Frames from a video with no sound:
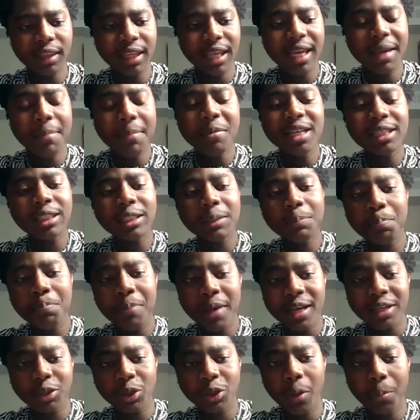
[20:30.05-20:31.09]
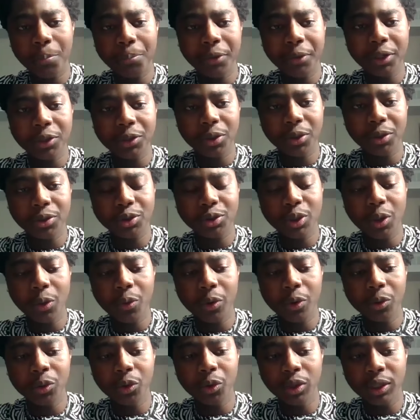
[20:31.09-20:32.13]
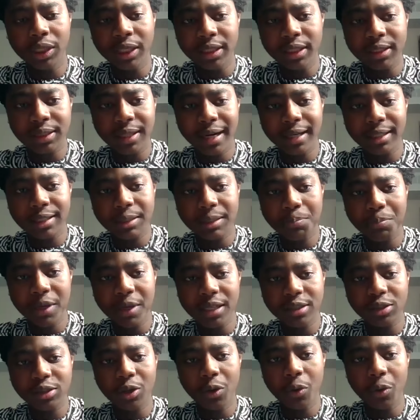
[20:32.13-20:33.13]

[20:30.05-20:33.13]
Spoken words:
It means space operator, someone who understands space,